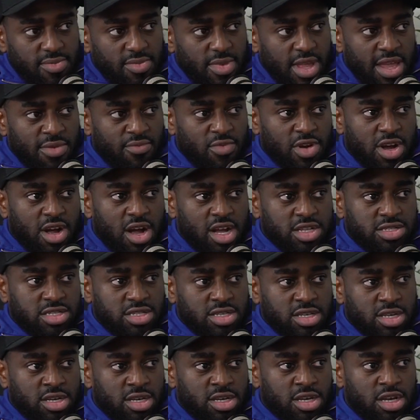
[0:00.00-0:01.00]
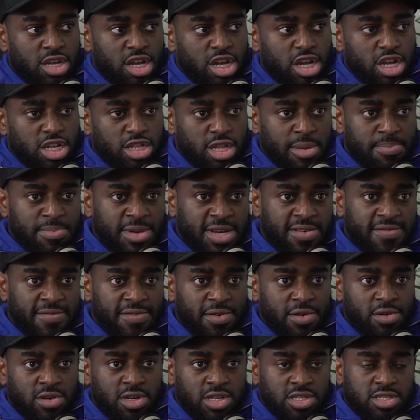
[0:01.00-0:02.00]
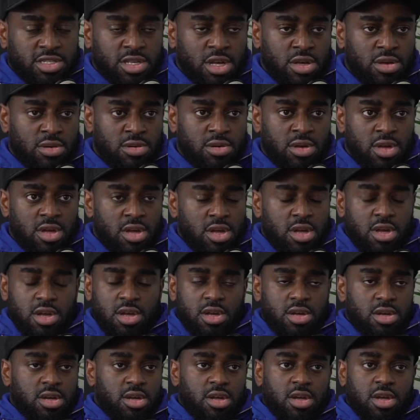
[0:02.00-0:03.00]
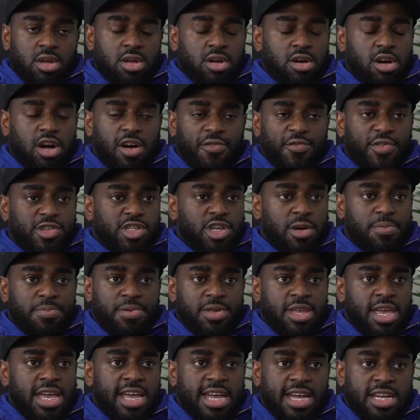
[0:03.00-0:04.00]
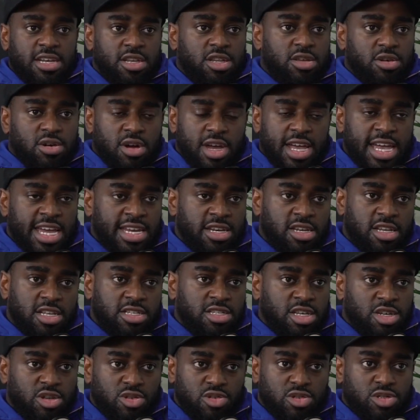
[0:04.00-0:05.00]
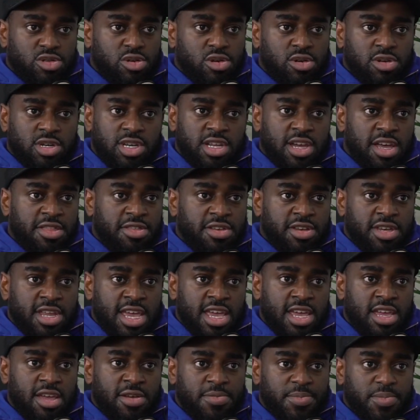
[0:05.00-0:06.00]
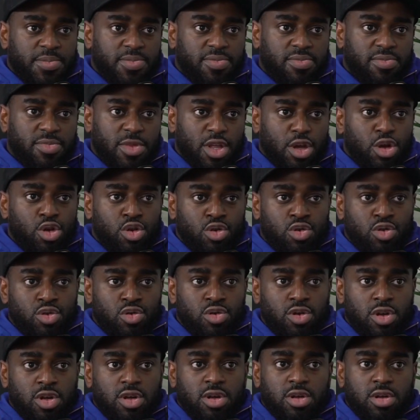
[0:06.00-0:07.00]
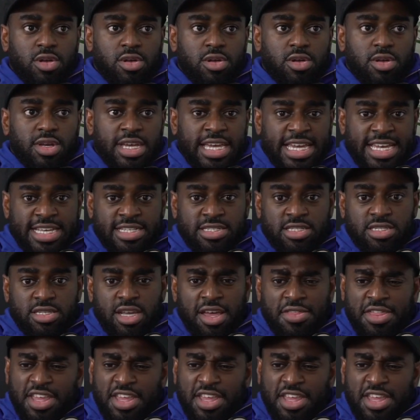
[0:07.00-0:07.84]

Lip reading: in regards to the midfielders. So off the top of your head, you've got Henderson, who scored the other day, who is, I